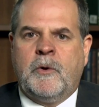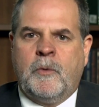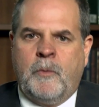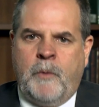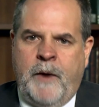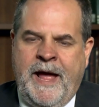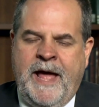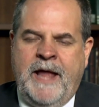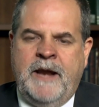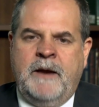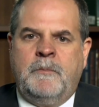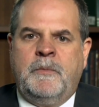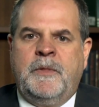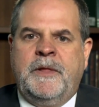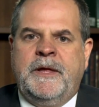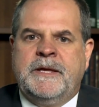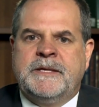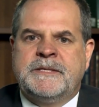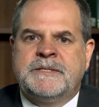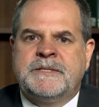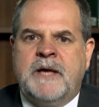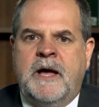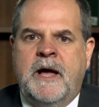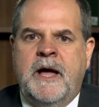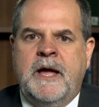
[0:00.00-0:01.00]
are randomly
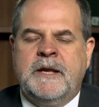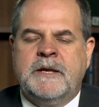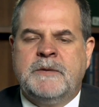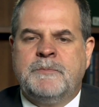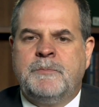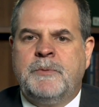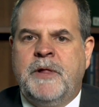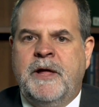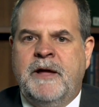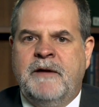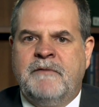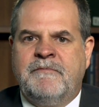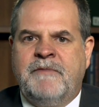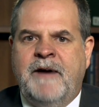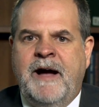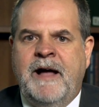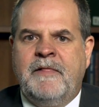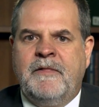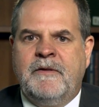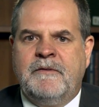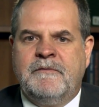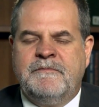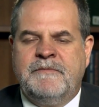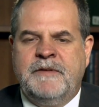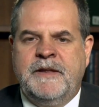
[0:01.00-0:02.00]
assigned to play a
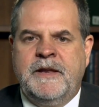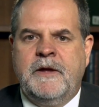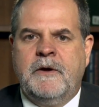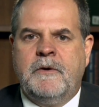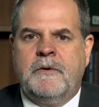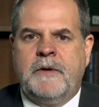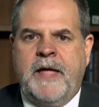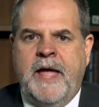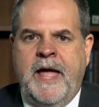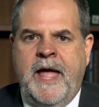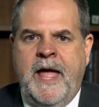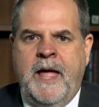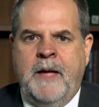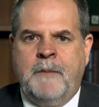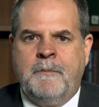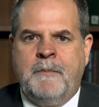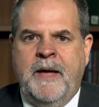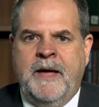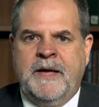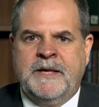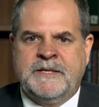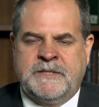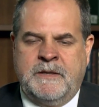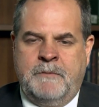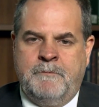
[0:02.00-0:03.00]
violent video game
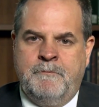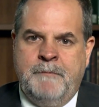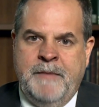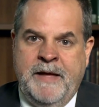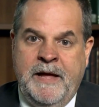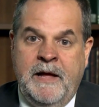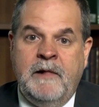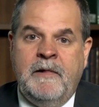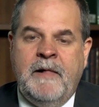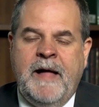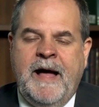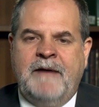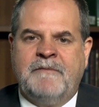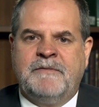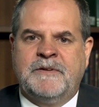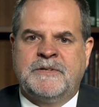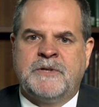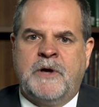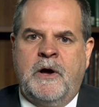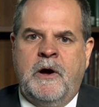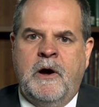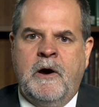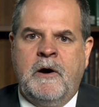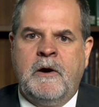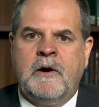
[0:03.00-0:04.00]
as a male
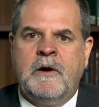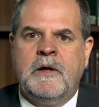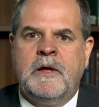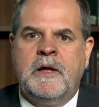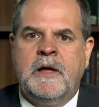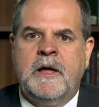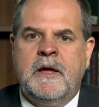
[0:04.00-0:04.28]
avatar,